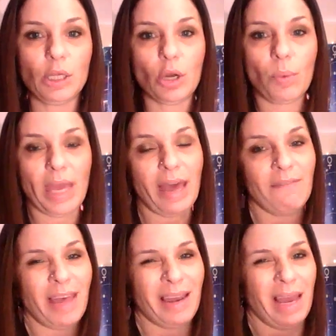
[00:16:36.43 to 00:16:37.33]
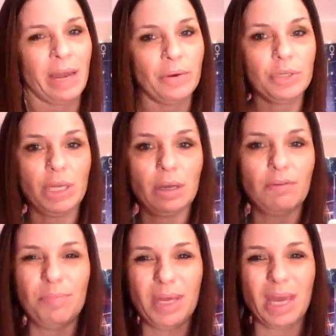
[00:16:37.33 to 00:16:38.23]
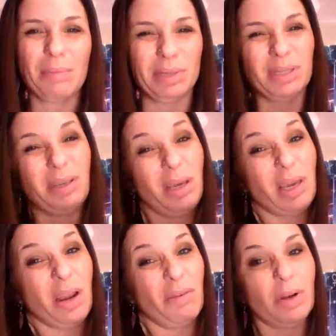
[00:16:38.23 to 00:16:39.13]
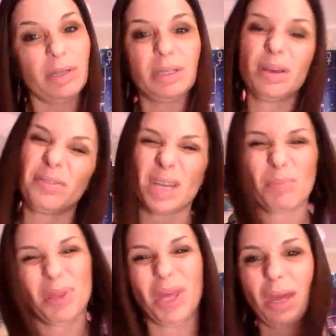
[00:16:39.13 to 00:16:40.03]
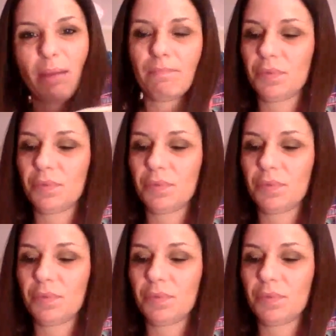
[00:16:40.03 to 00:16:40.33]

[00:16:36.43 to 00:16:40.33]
we have that energy of being able to take care of ourselves type of thing.